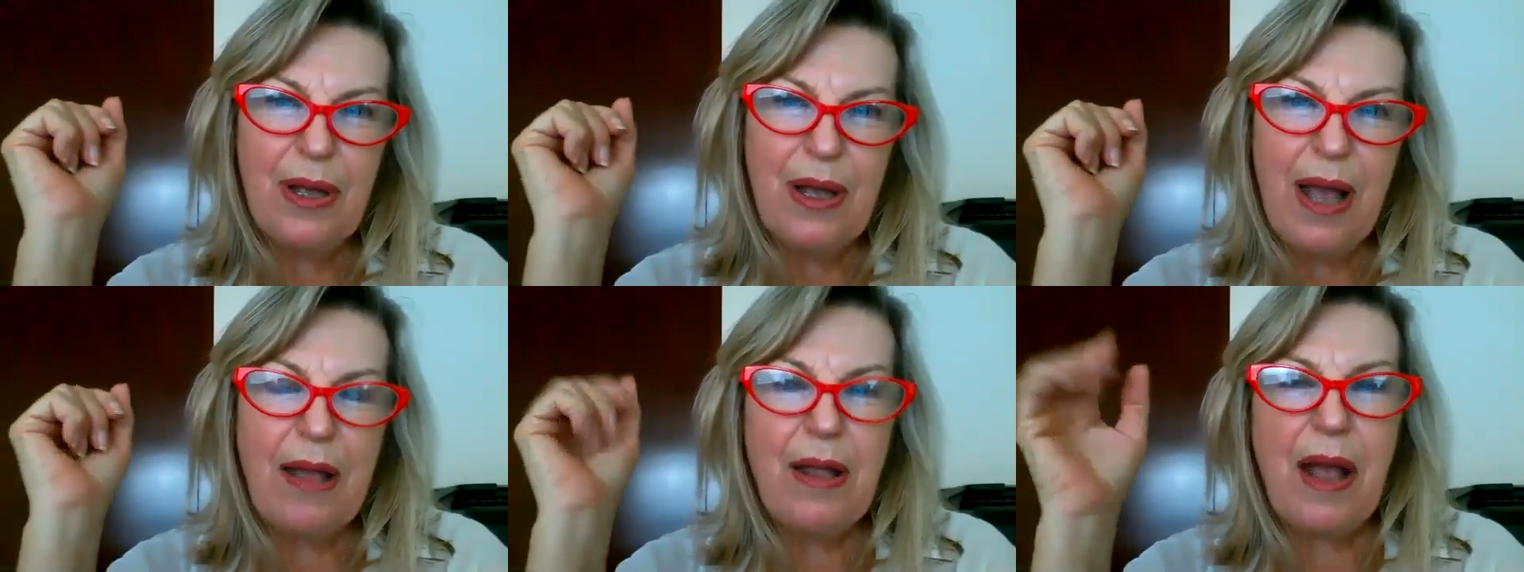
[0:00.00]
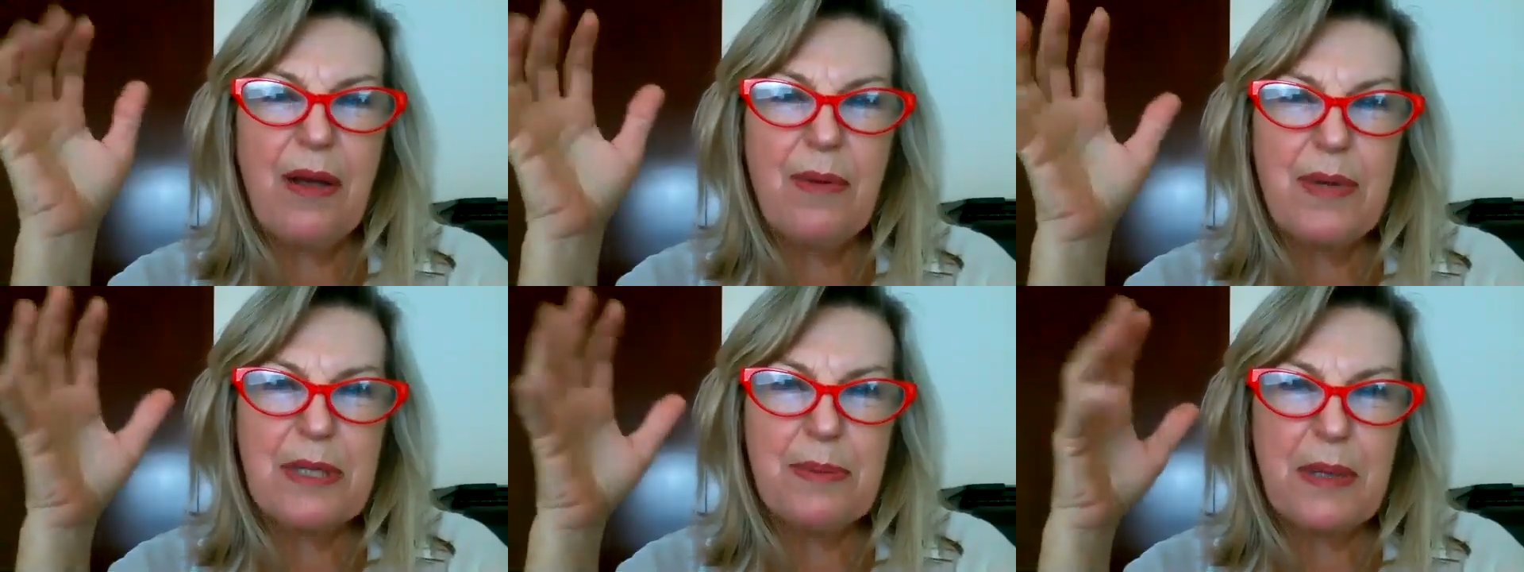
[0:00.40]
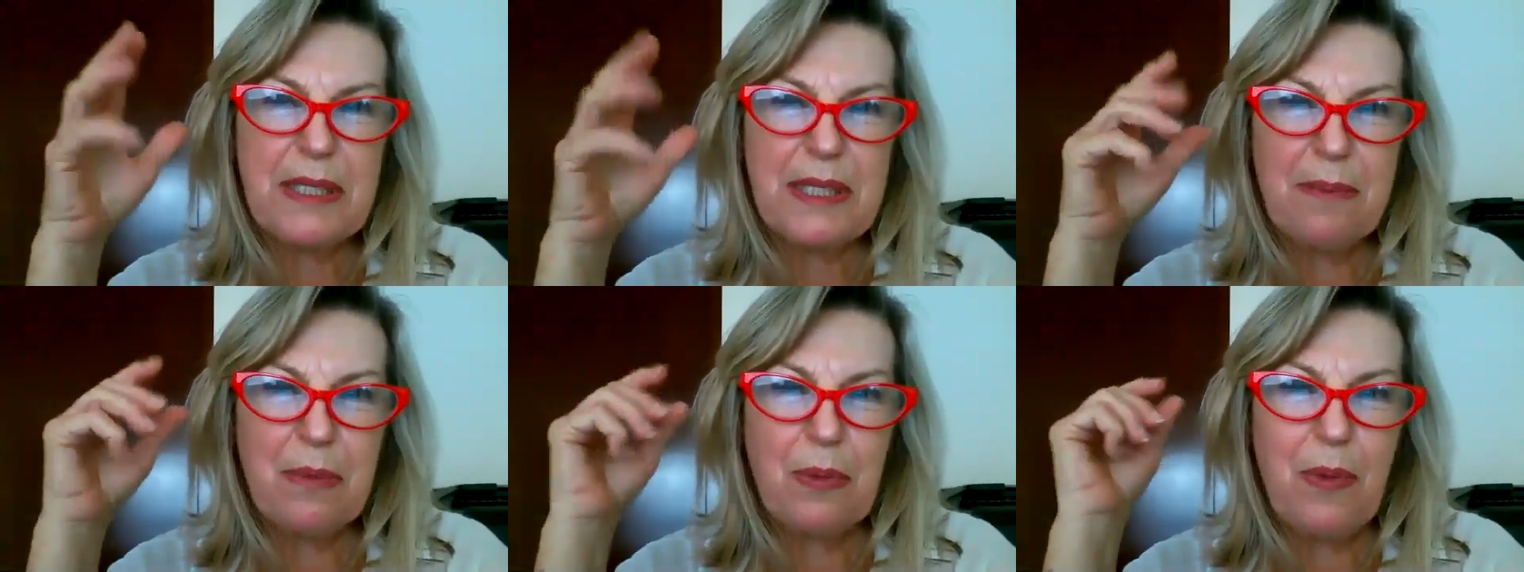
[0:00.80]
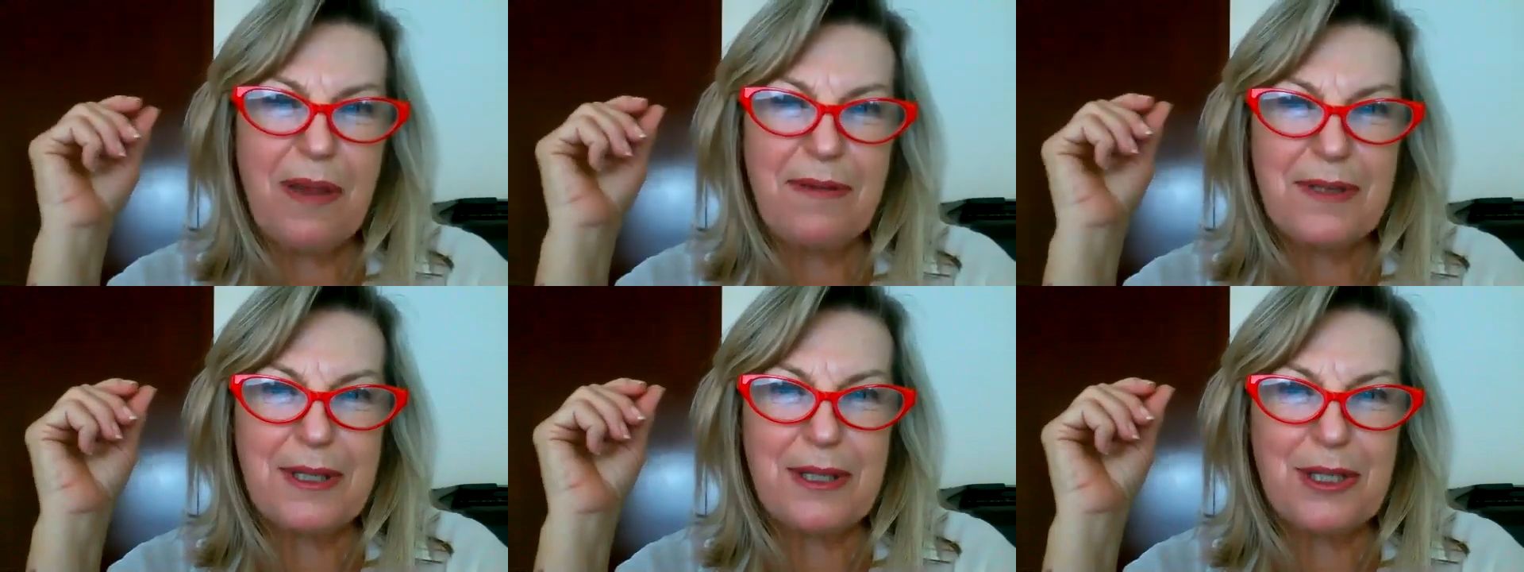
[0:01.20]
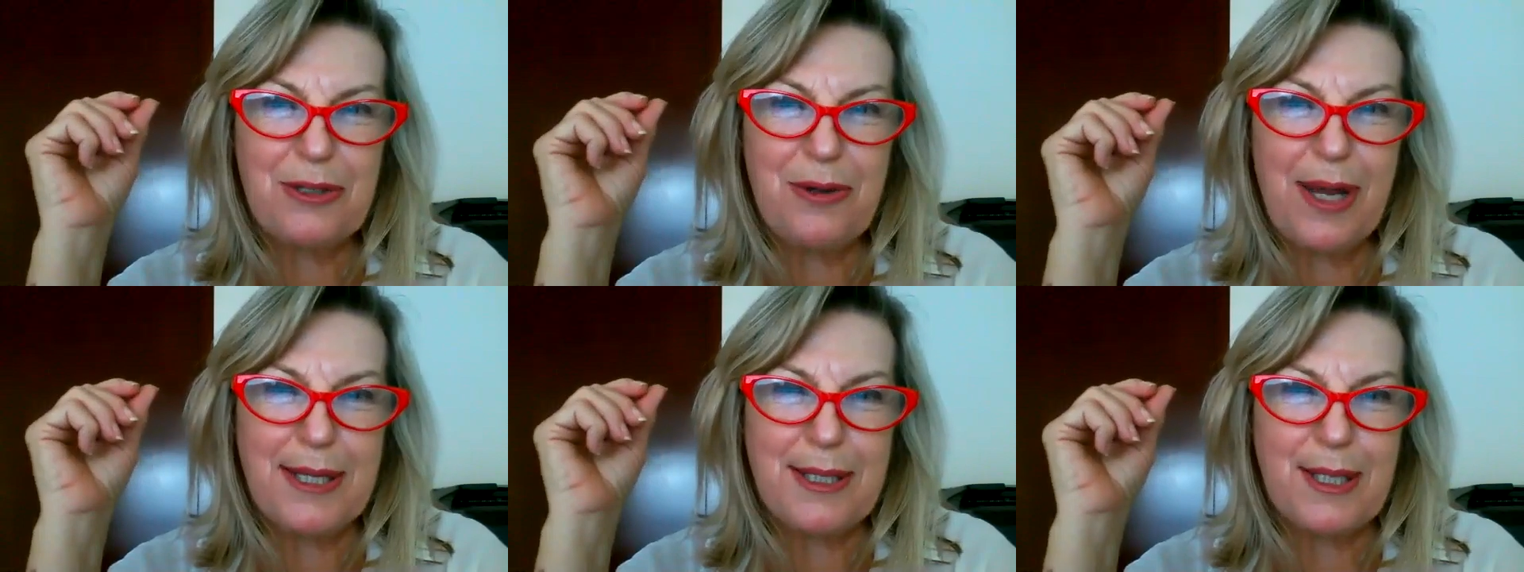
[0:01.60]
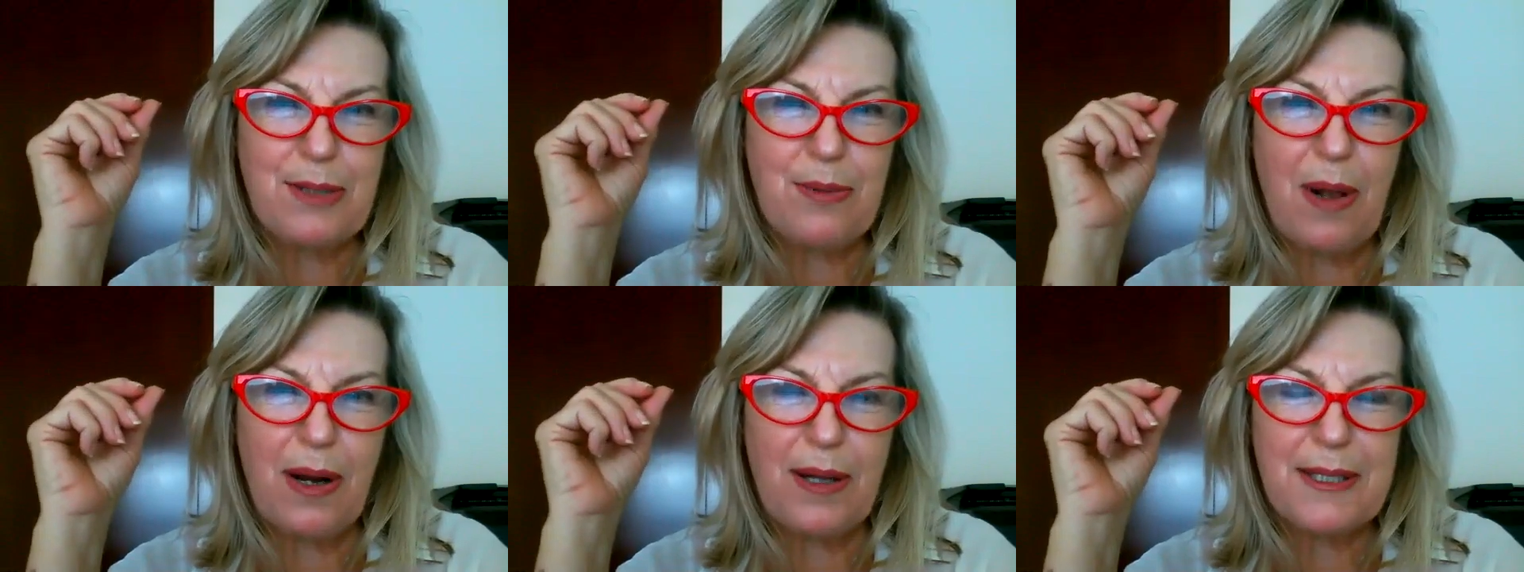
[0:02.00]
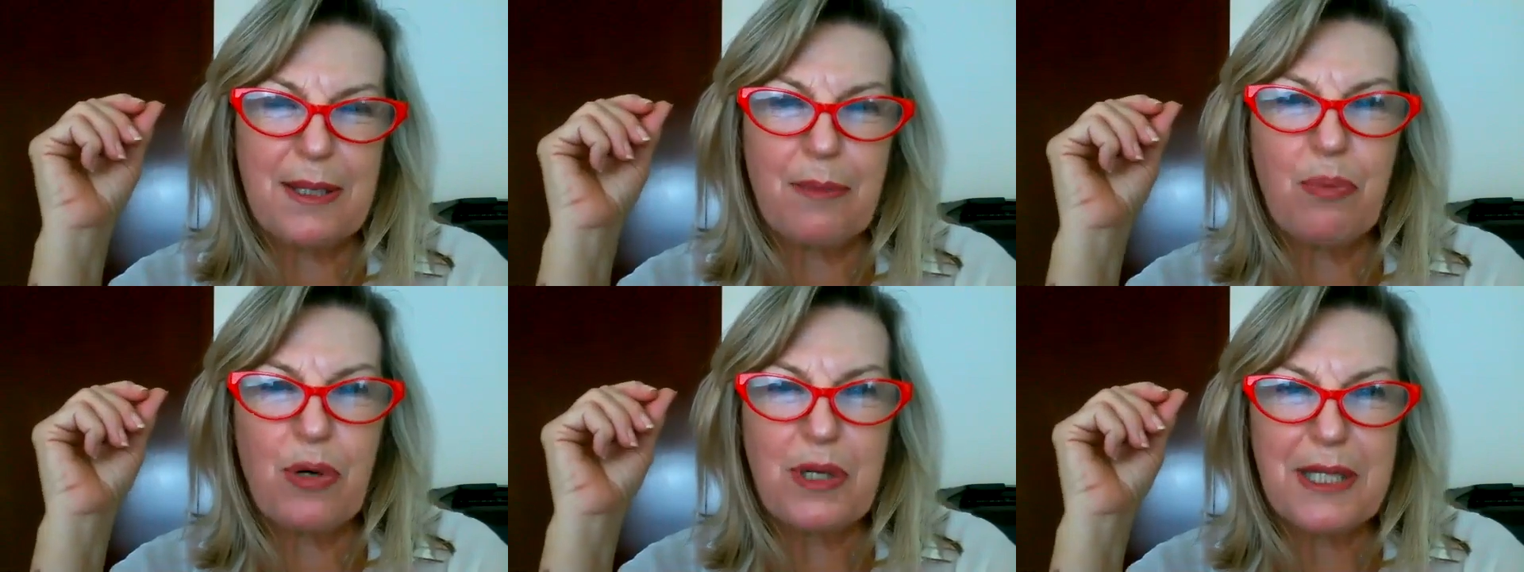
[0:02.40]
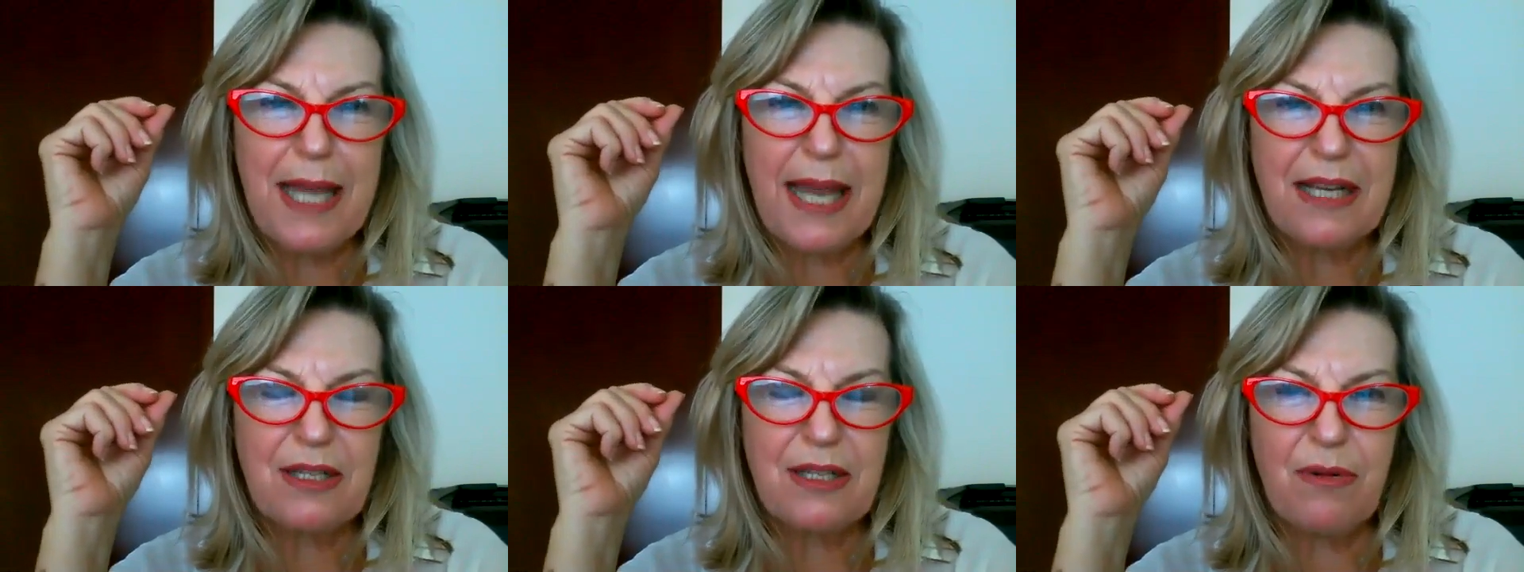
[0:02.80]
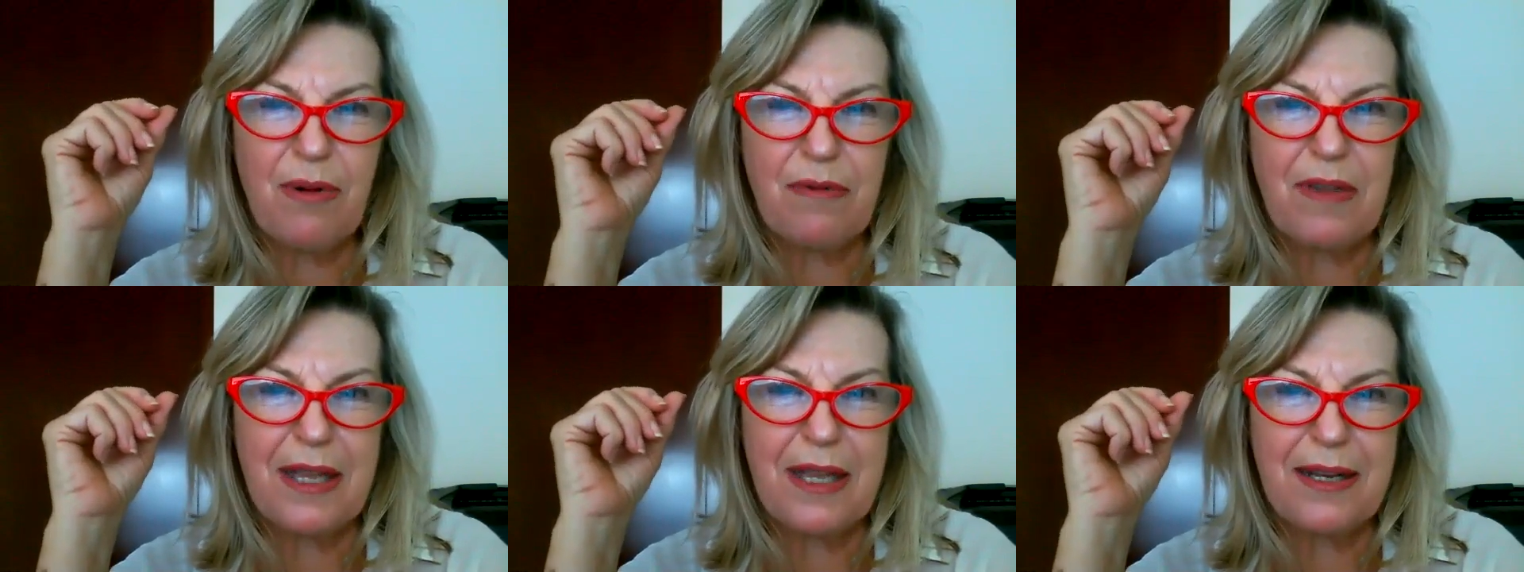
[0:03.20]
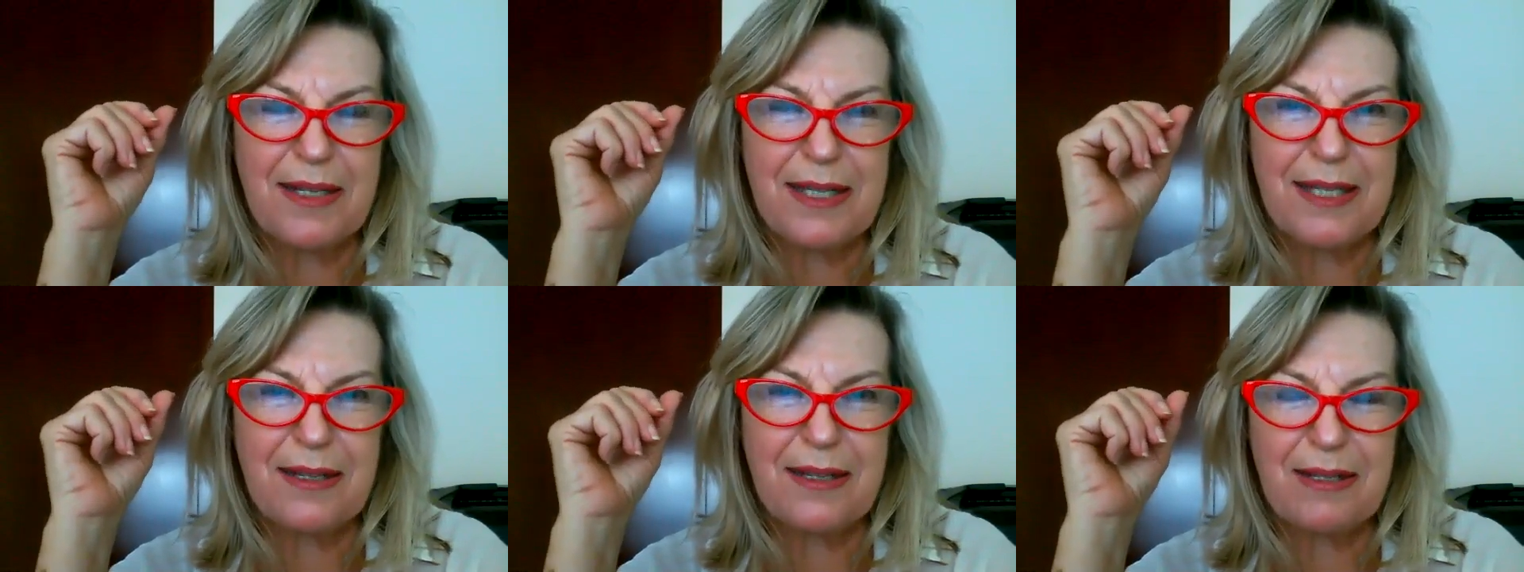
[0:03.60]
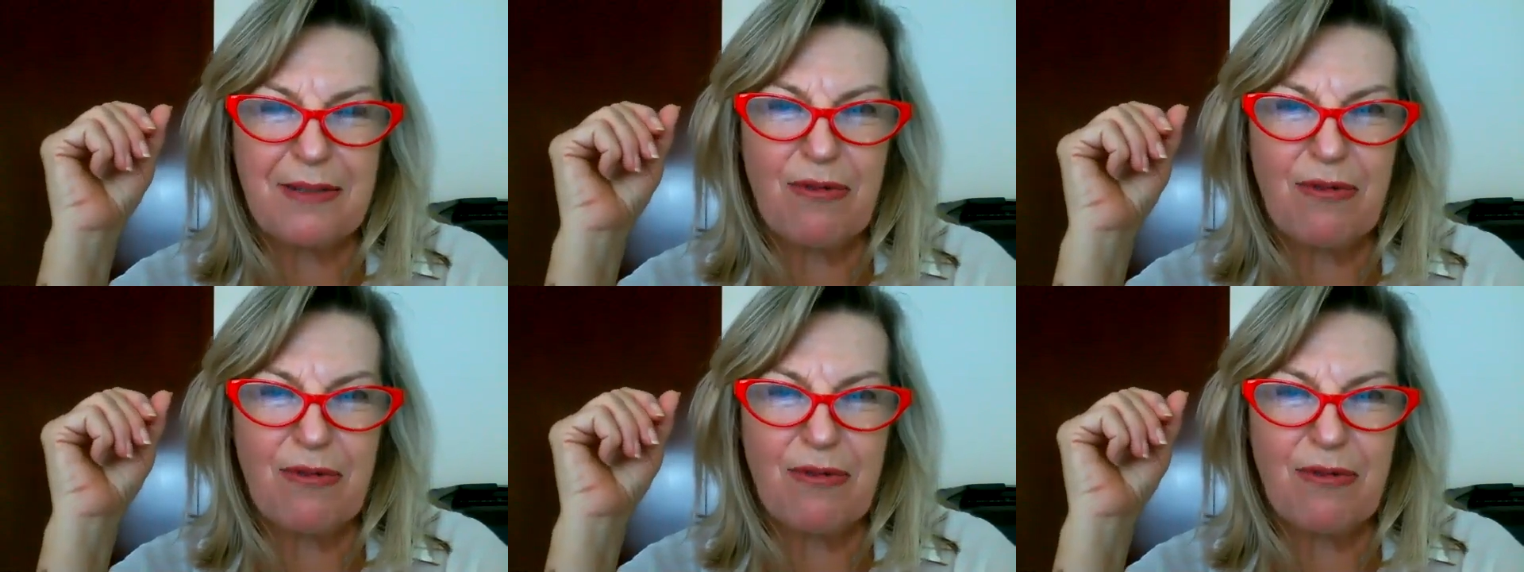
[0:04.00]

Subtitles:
I always picked up the waifs and strays as well as a protector of the innocent